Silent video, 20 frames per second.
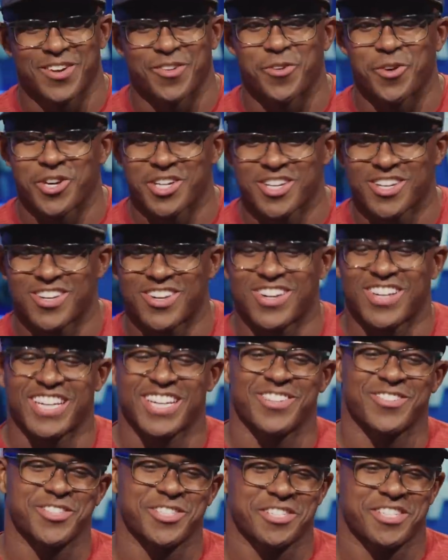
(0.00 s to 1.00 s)
Well, you know,
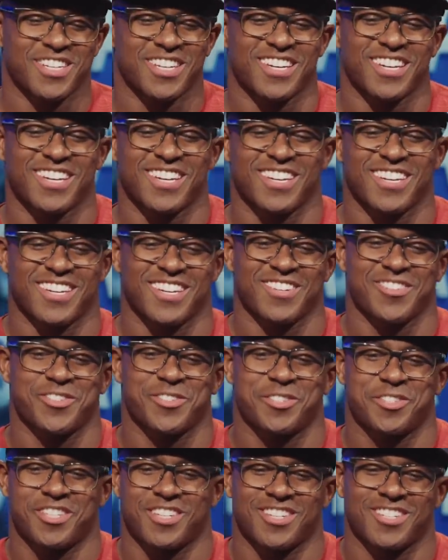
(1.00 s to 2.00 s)
it was
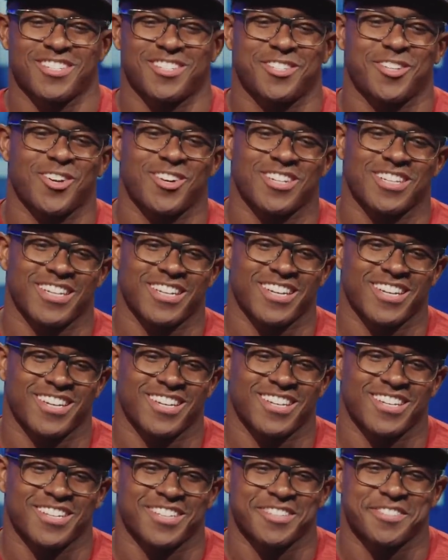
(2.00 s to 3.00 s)
certainly
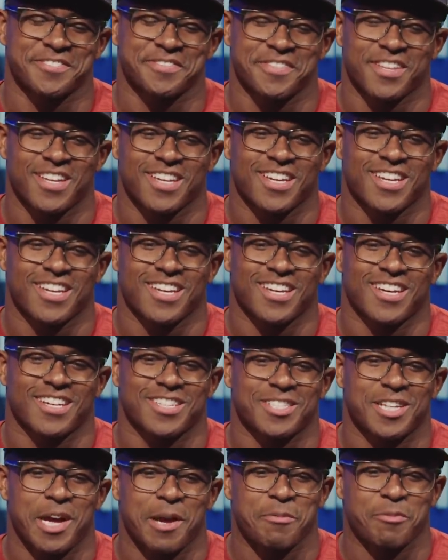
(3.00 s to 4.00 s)
a
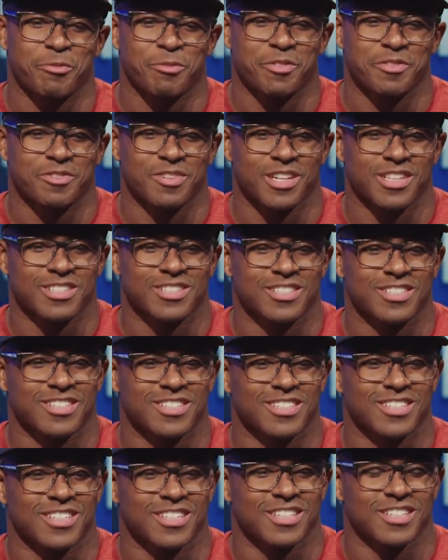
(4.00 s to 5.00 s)
time of reflection
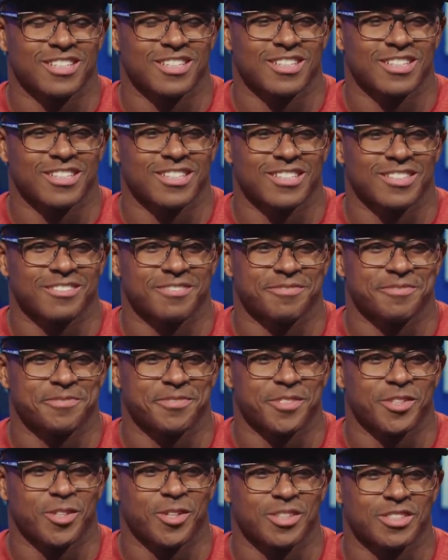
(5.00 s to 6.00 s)
and,
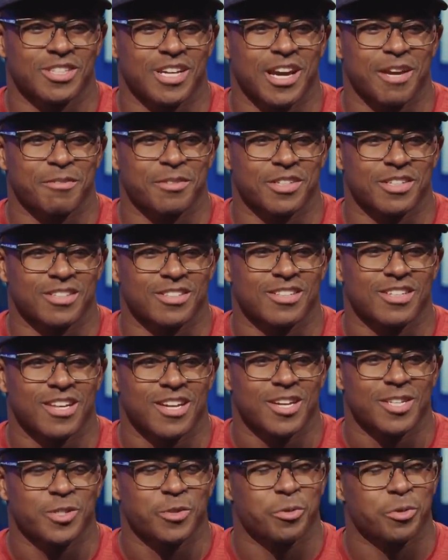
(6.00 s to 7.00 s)
you know, a time to
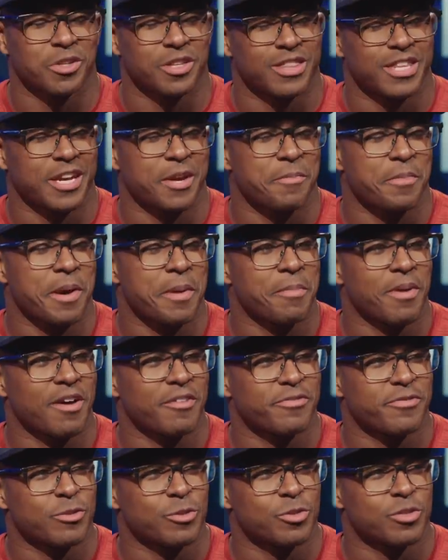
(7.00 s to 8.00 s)
really think about
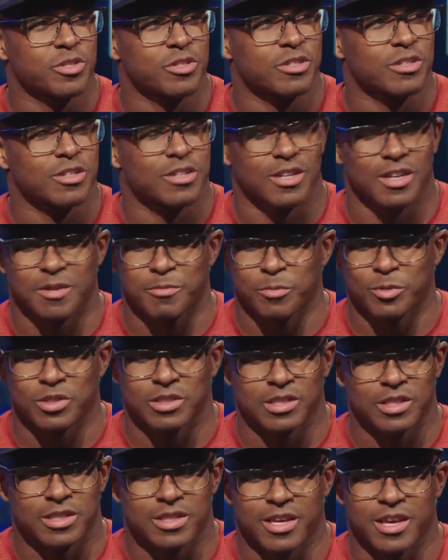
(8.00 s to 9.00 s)
my future. And I'm
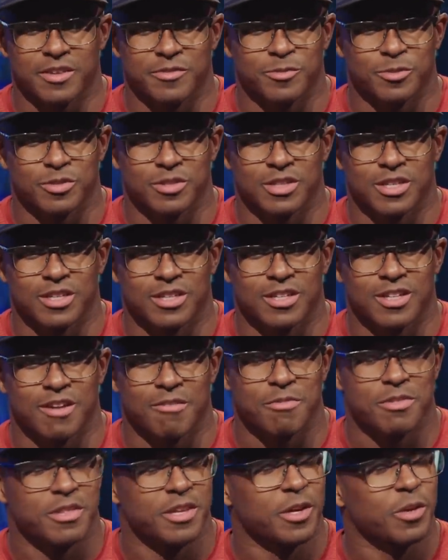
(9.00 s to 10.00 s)
really thankful that
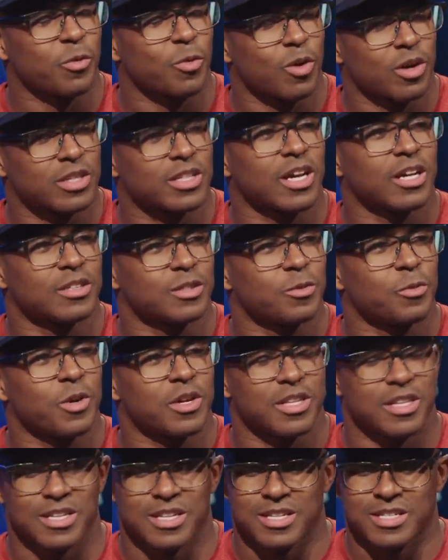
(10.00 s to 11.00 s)
everything worked out the
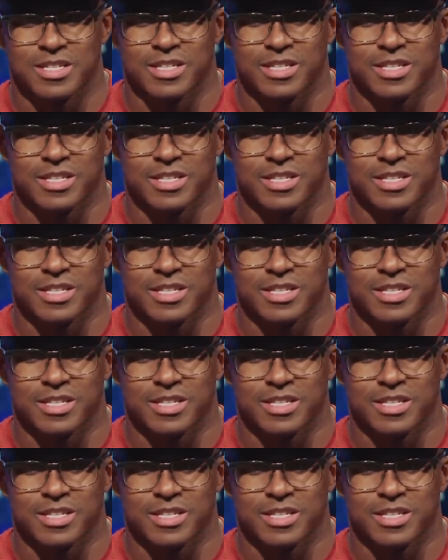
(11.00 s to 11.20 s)
way that it